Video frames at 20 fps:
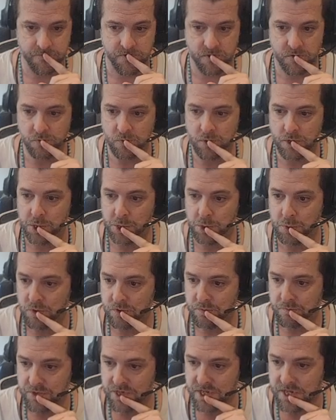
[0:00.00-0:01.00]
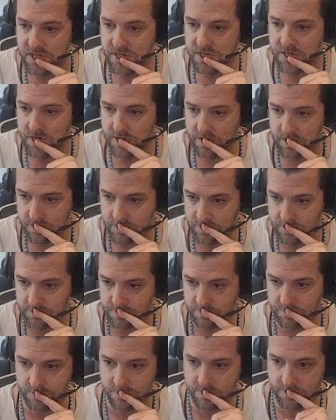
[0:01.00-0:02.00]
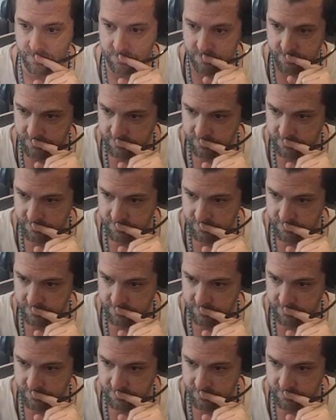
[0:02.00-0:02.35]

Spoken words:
which would be, let